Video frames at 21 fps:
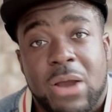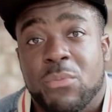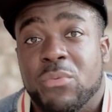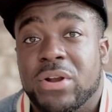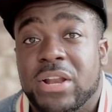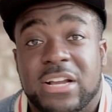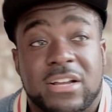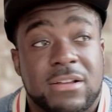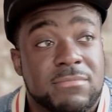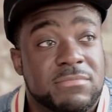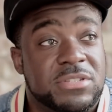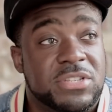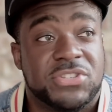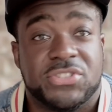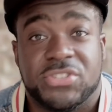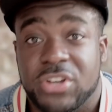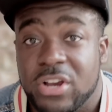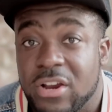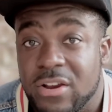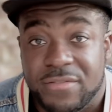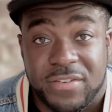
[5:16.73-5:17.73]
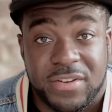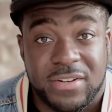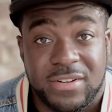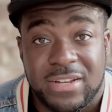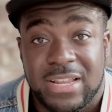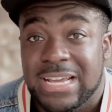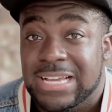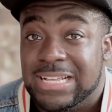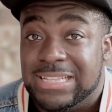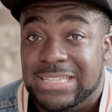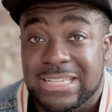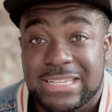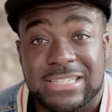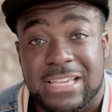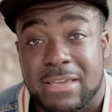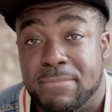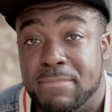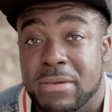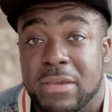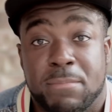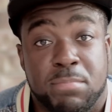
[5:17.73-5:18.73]
And when it comes to serving, this
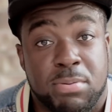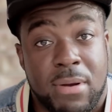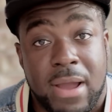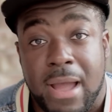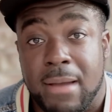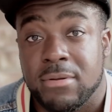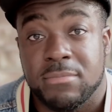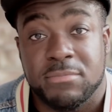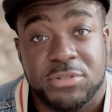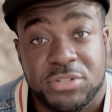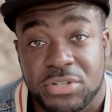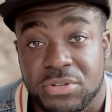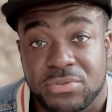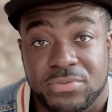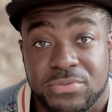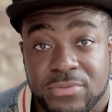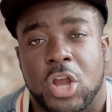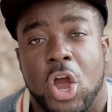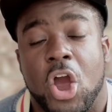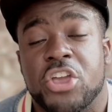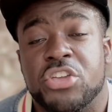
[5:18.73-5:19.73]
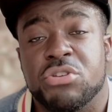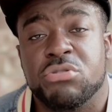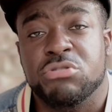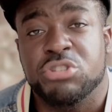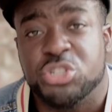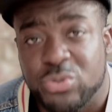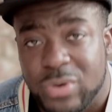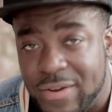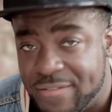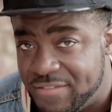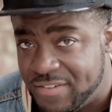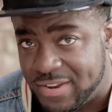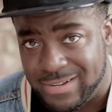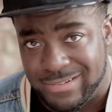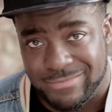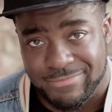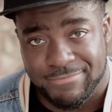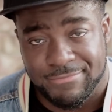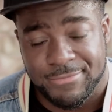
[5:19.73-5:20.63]
could be a problem too. Are you driven?